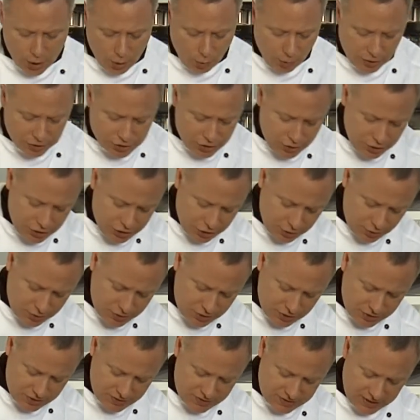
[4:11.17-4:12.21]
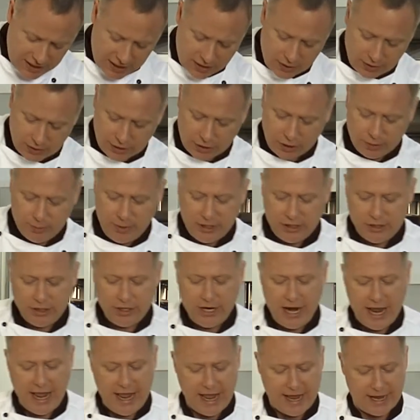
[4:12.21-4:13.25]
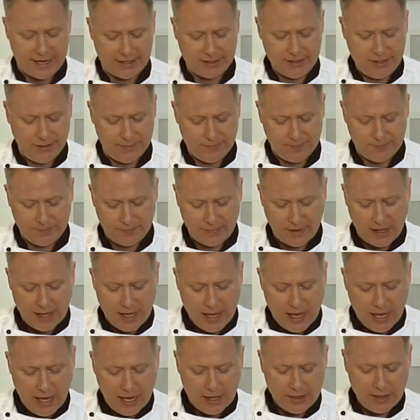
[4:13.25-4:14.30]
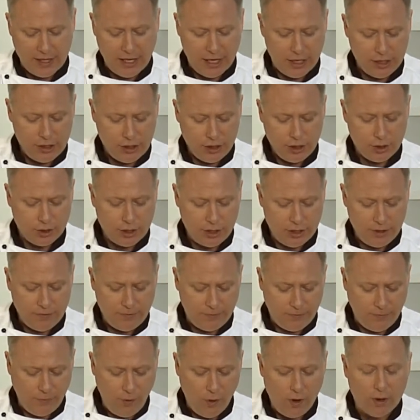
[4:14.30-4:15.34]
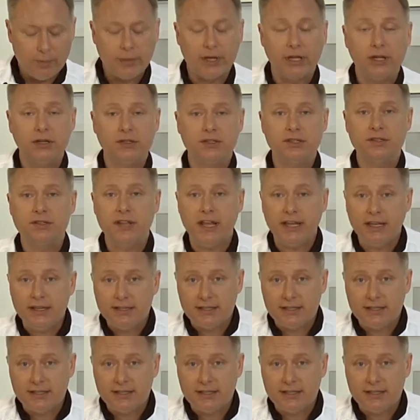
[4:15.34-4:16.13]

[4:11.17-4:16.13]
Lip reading: What you do is you just take a little bit in your hand, and then you're going to form it just like a